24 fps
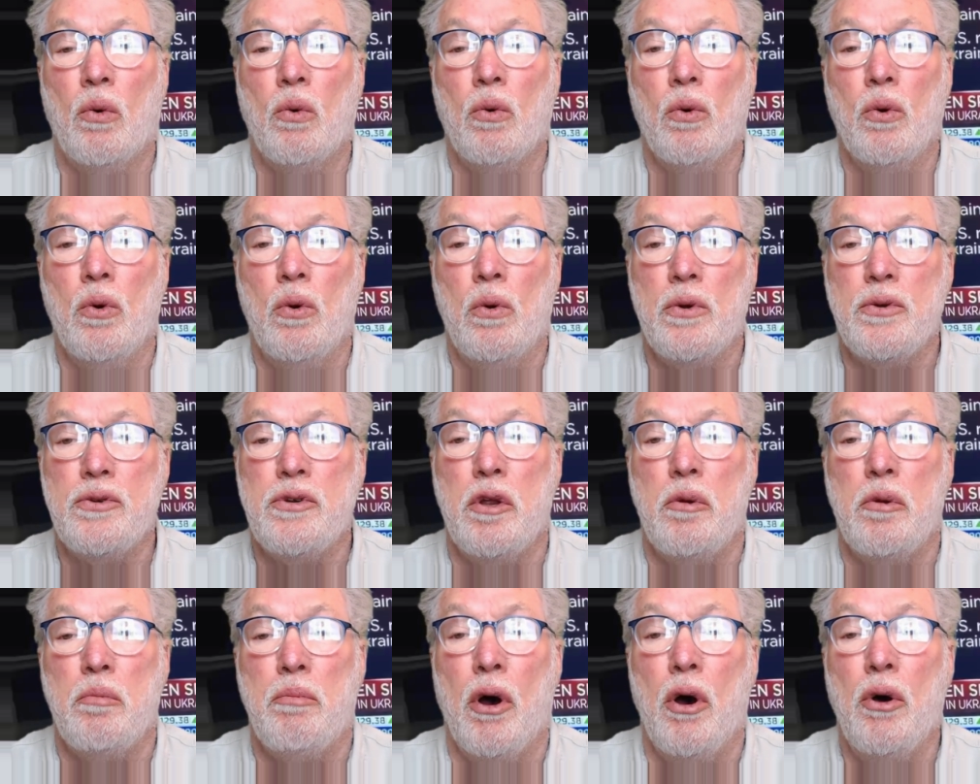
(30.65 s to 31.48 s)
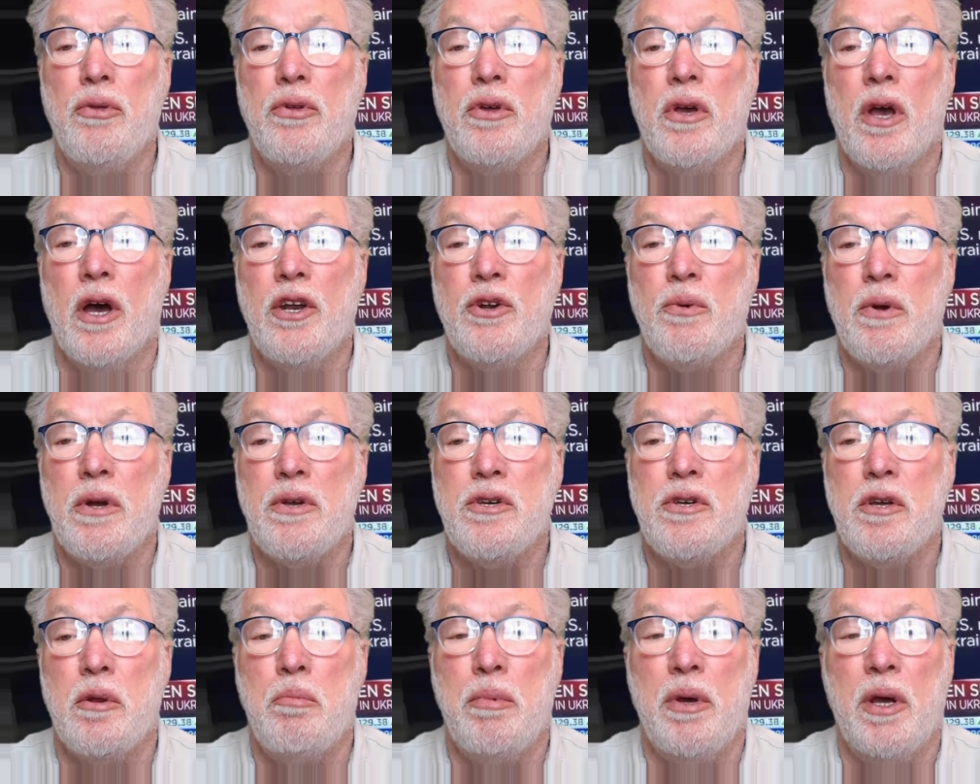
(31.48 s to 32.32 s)
rules in both
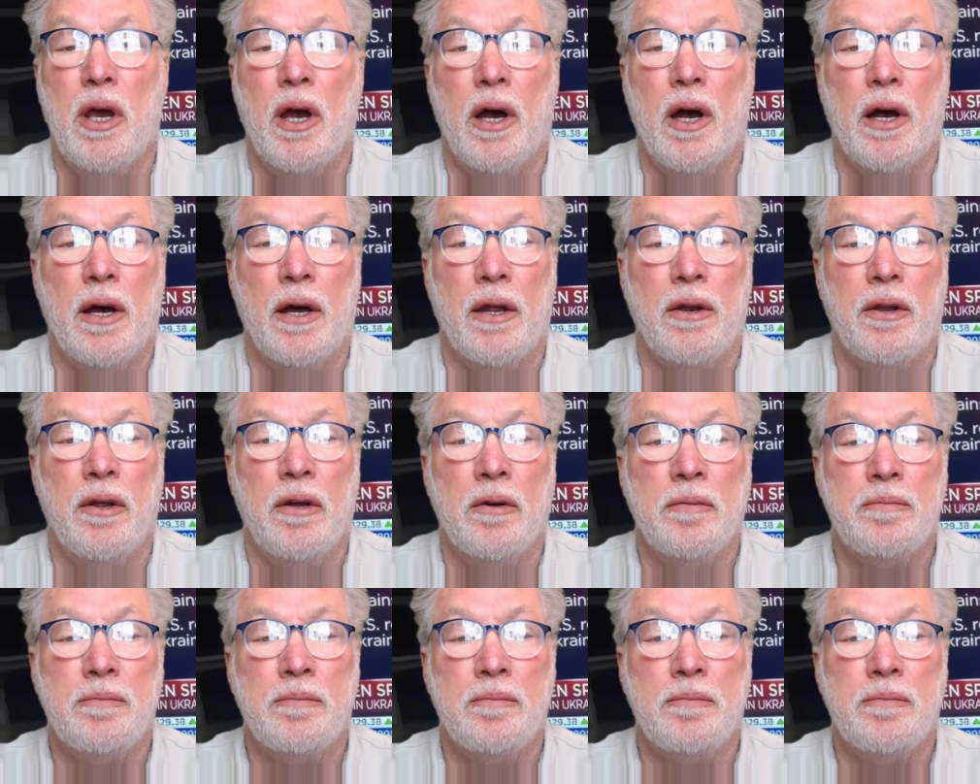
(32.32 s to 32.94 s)
countries and beyond."